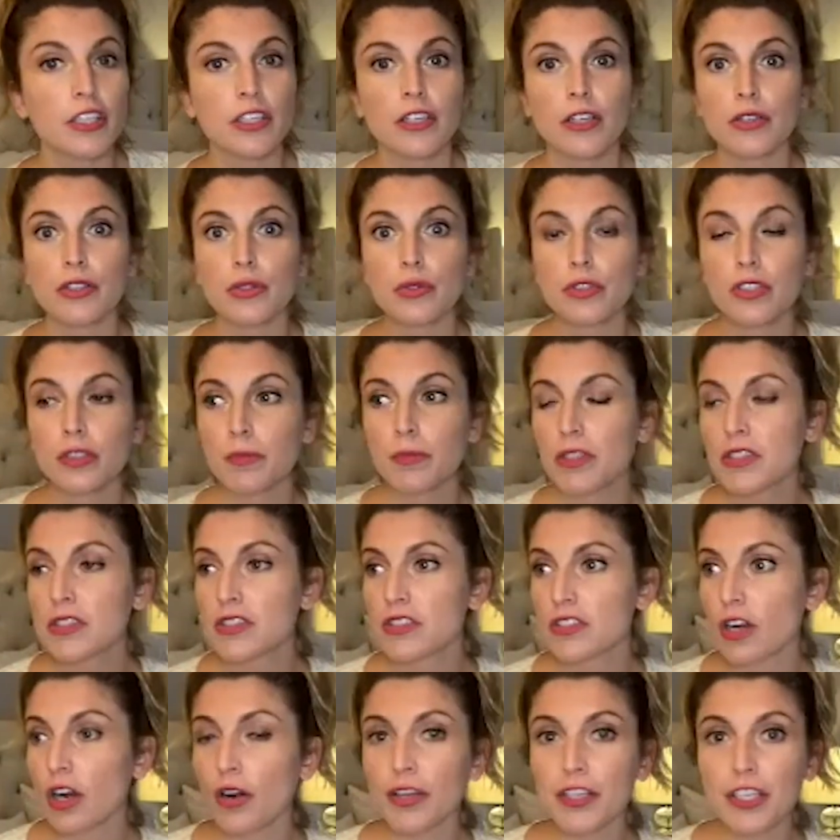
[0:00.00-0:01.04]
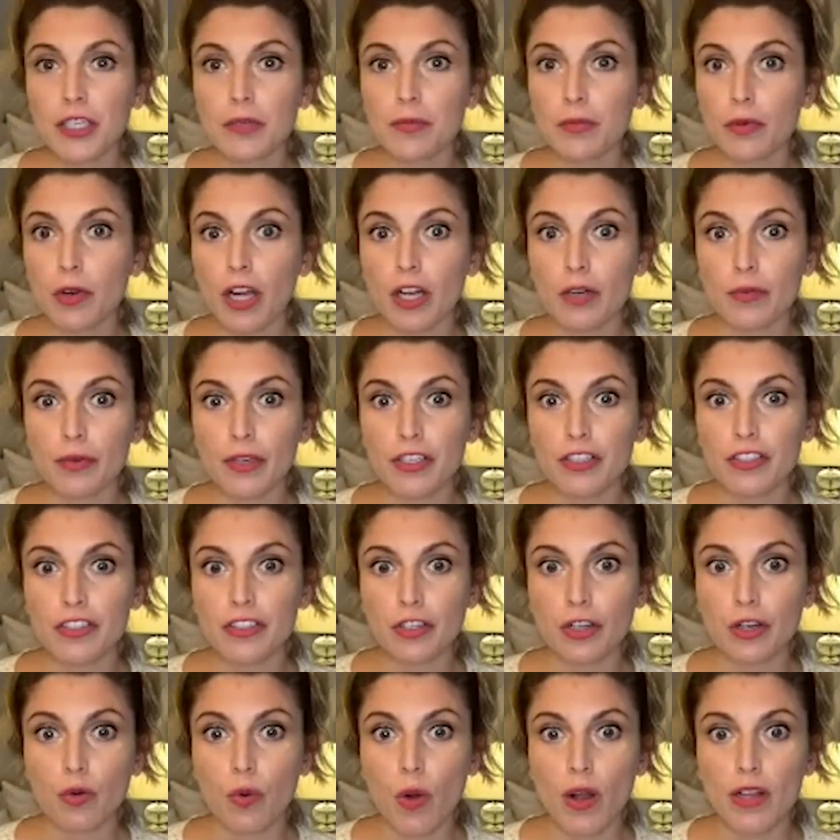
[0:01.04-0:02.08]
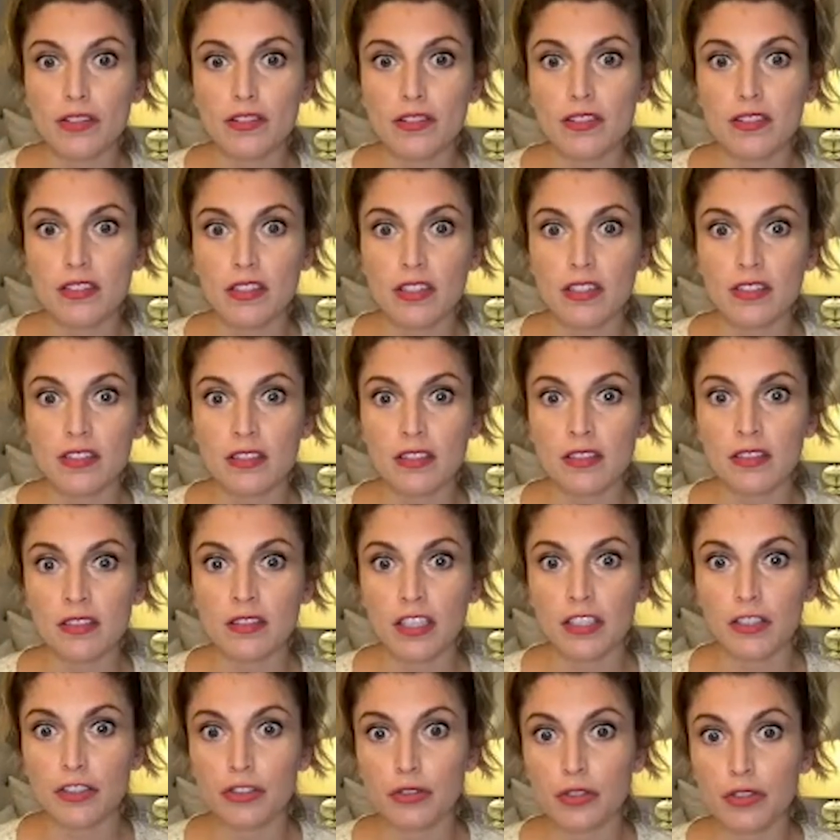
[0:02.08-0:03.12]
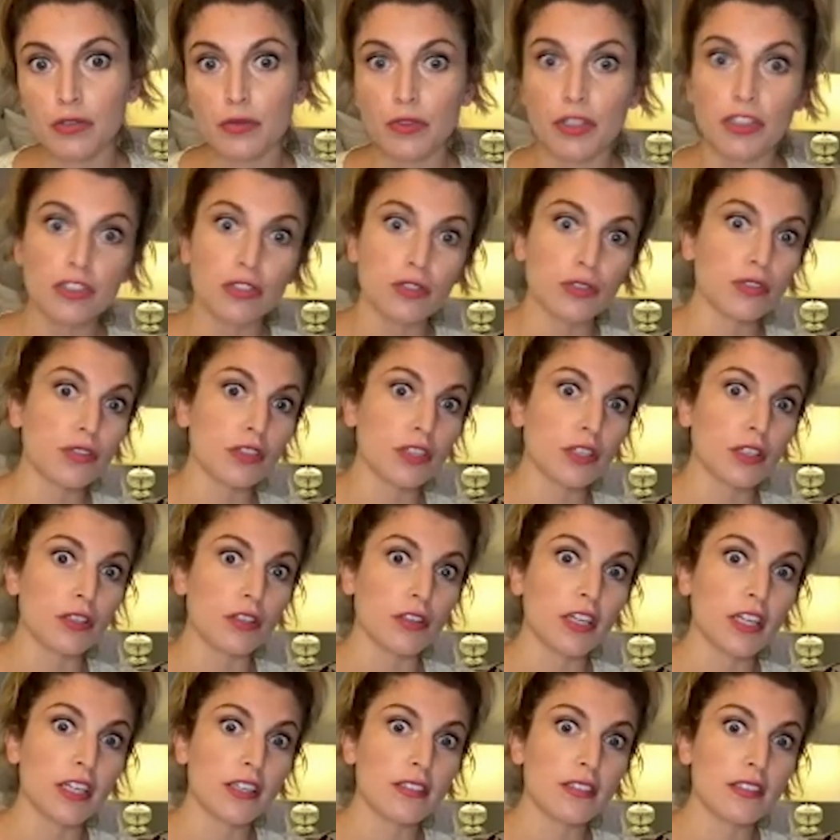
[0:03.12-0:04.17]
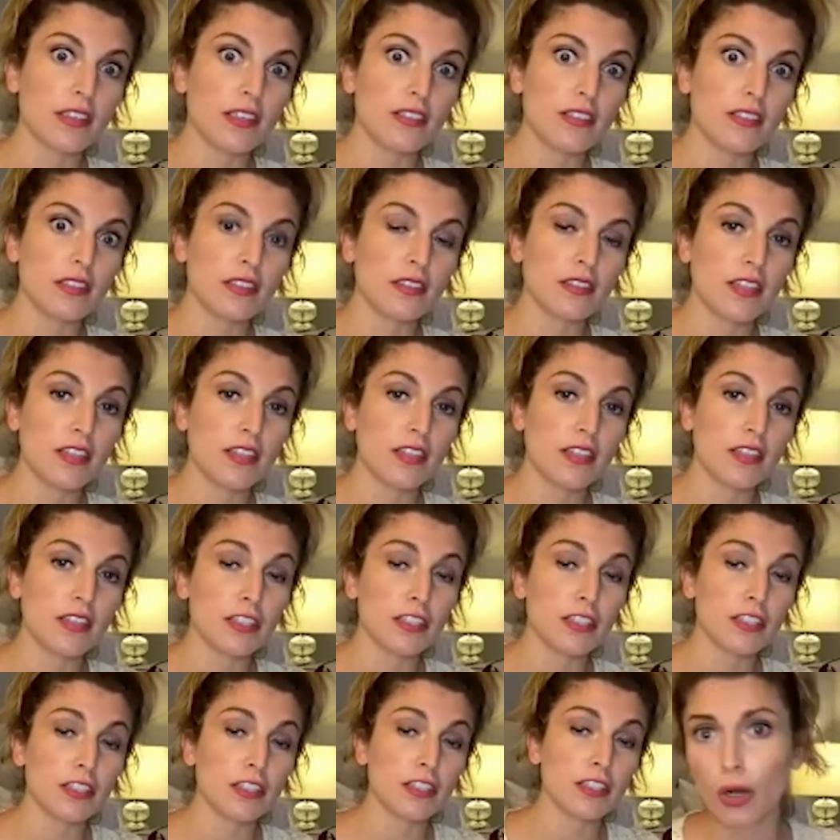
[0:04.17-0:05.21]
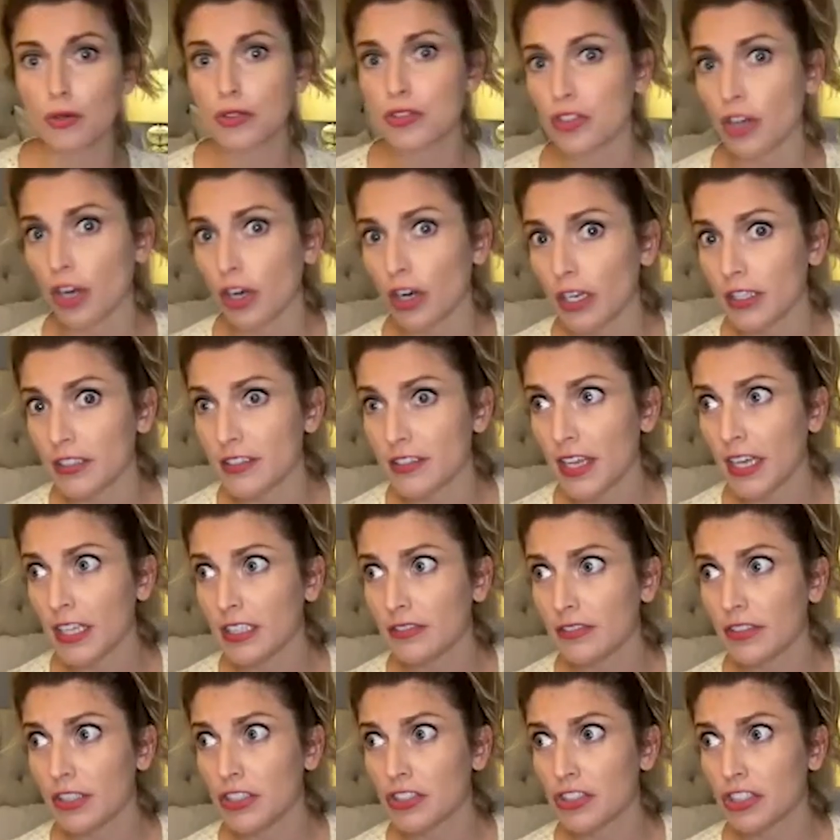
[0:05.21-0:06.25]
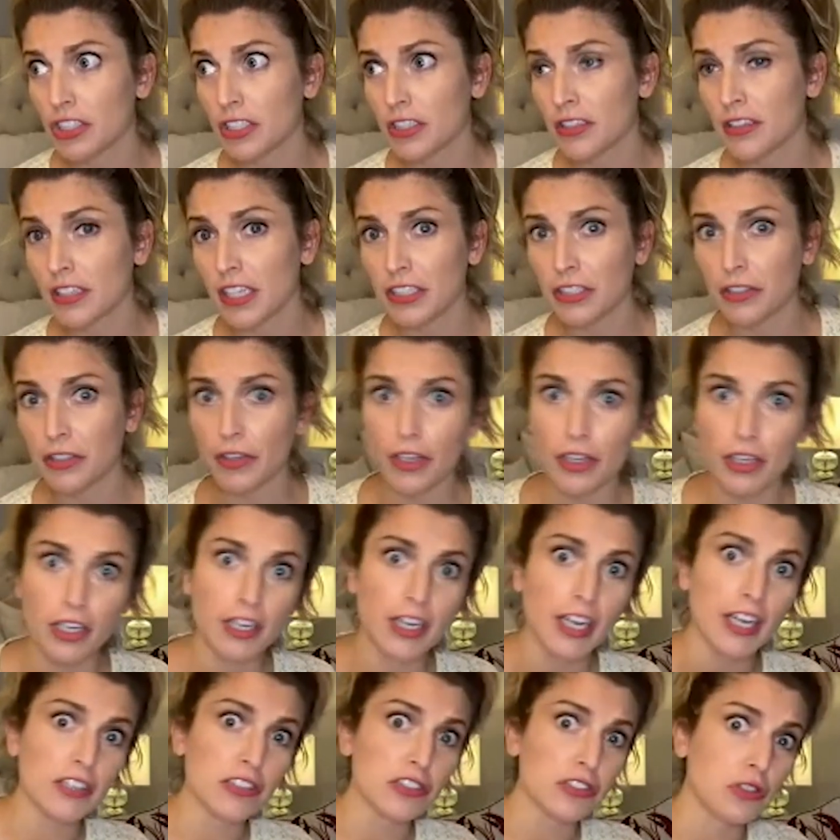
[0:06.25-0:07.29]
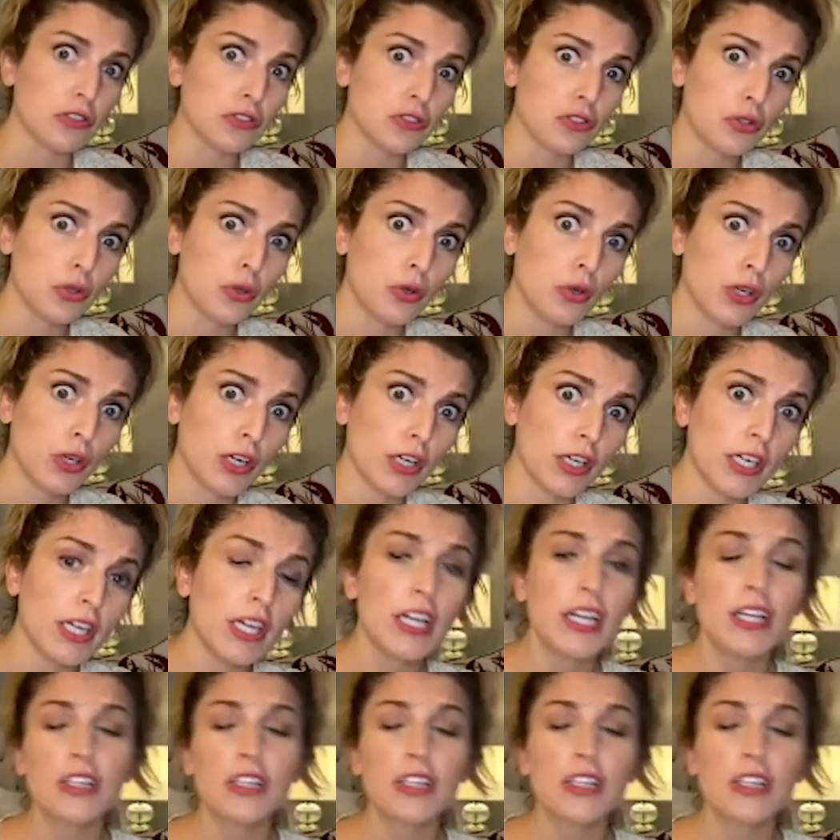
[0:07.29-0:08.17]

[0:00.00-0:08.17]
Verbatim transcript: you know, you could be starring in a Broadway show one season, then you're doing regional theater the next season, then you're like a co-star on television, then you're like on a national tour.